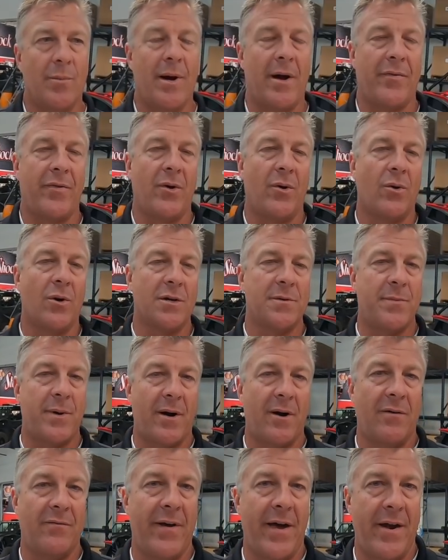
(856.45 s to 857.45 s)
about the
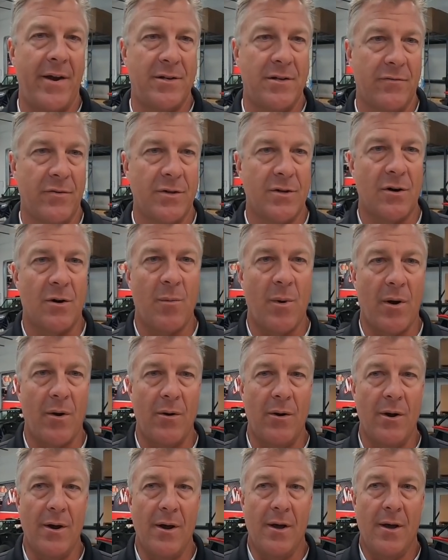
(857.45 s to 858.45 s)
horsepower advantage of a
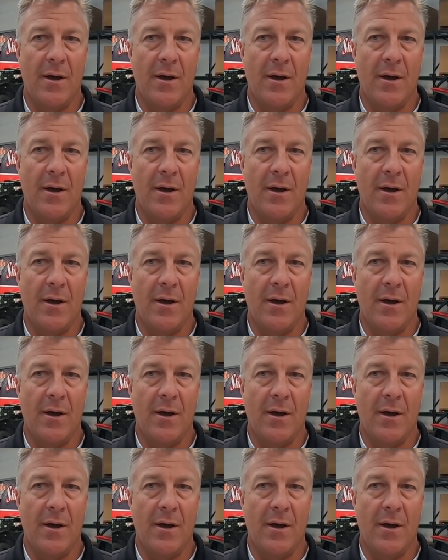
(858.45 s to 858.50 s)
turbo.